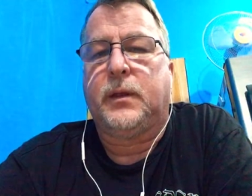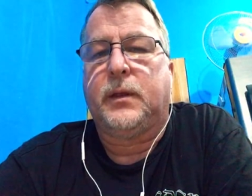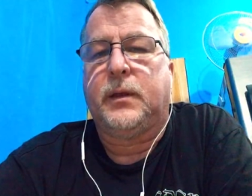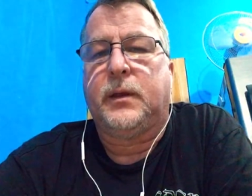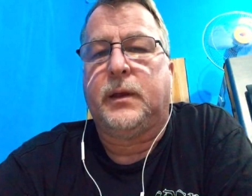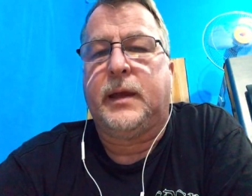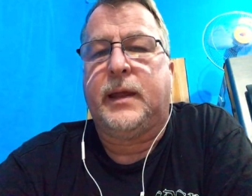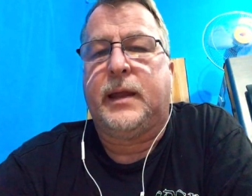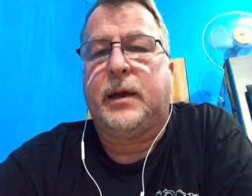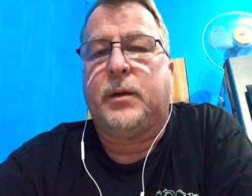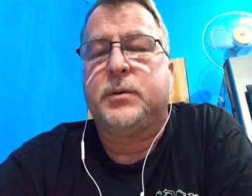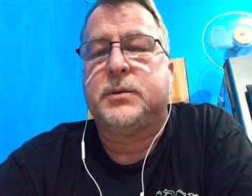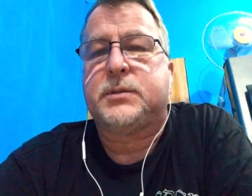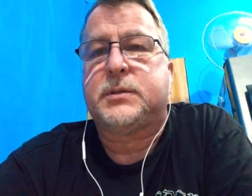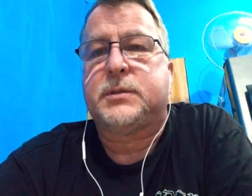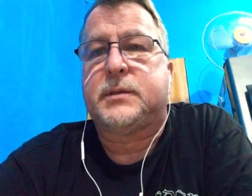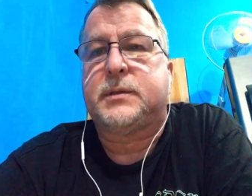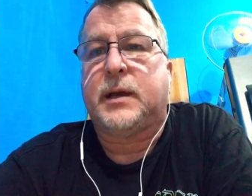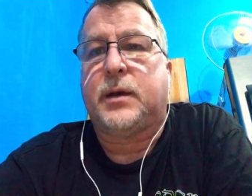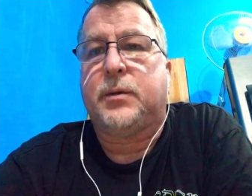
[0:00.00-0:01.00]
yeah, that
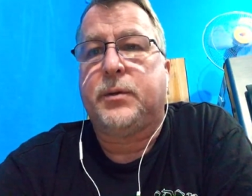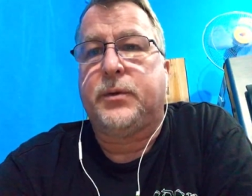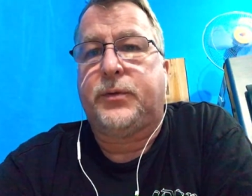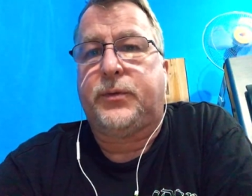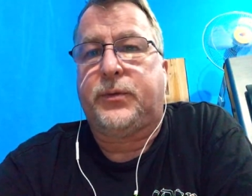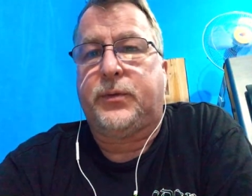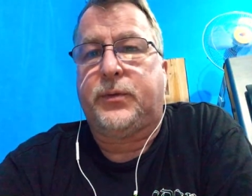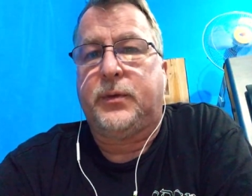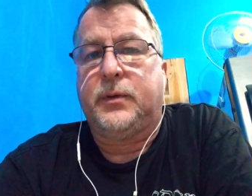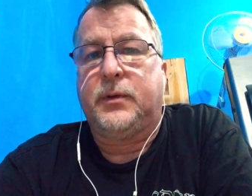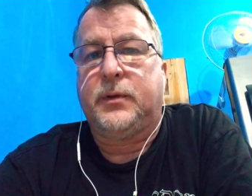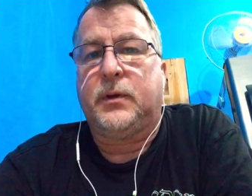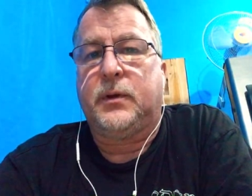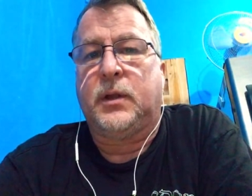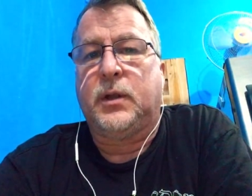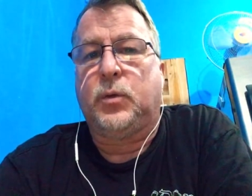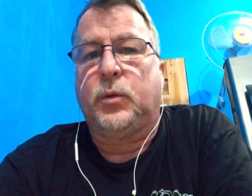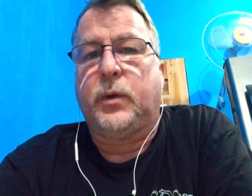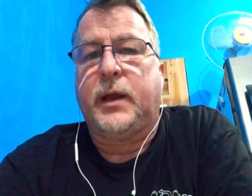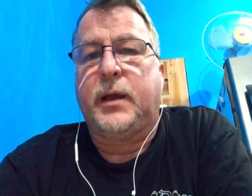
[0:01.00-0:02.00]
was on
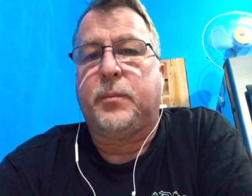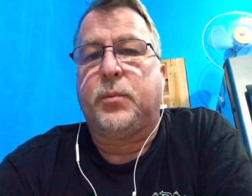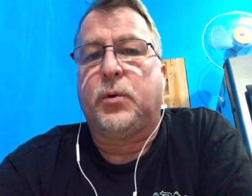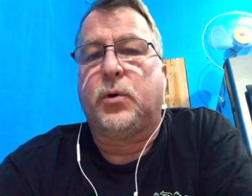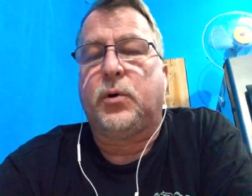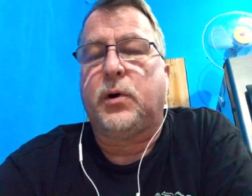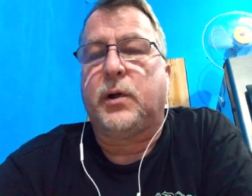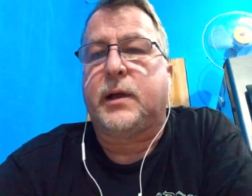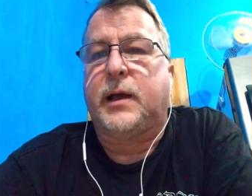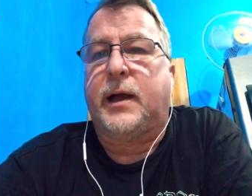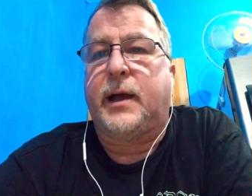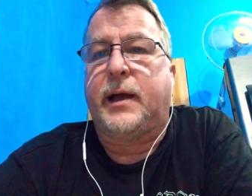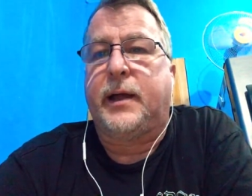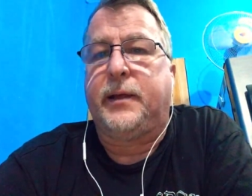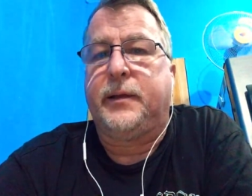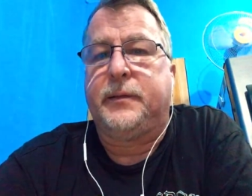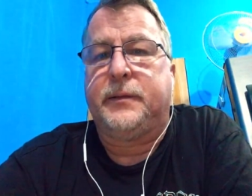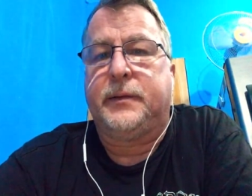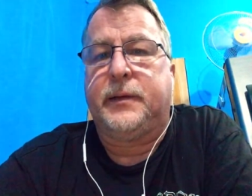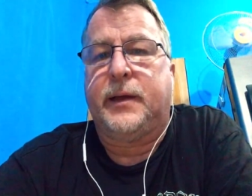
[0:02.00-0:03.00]
the way to Boracay,
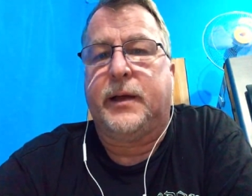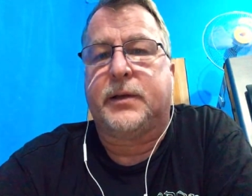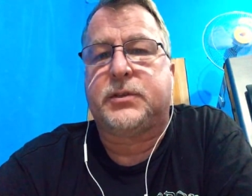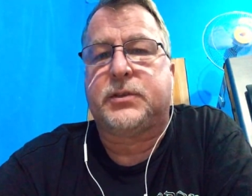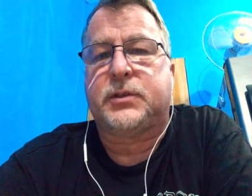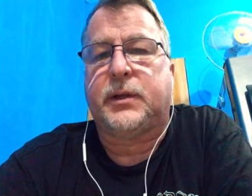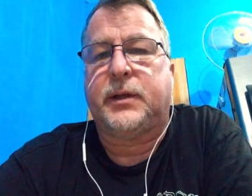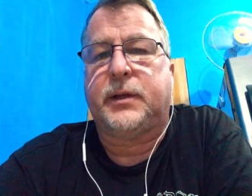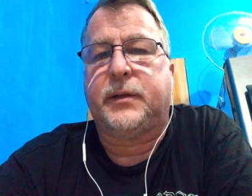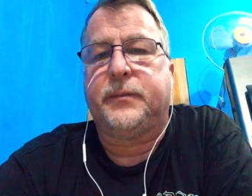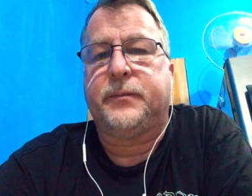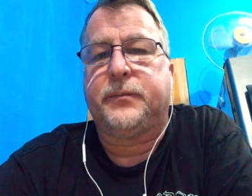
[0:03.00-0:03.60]
actually.